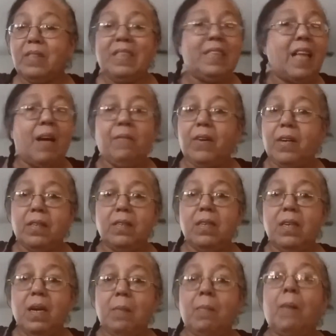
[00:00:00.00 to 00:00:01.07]
Never.
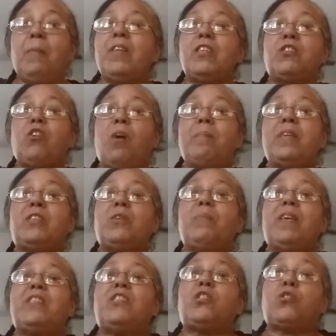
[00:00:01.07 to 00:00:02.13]
My mother taught me to
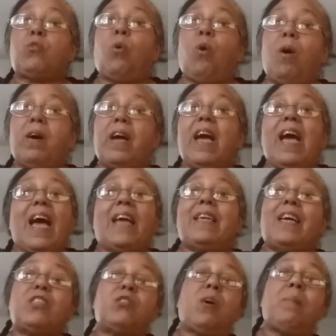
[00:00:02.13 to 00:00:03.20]
be strong. And
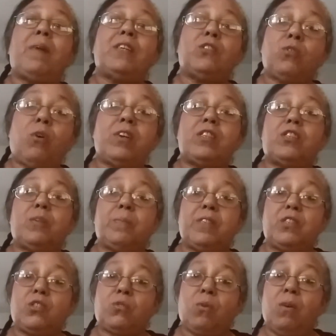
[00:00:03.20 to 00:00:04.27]
I taught my daughter to
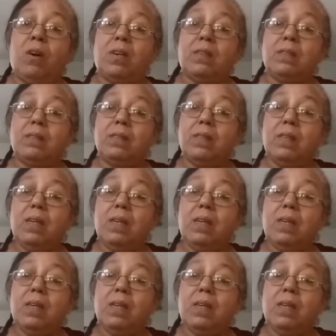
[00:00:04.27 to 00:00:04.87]
be strong.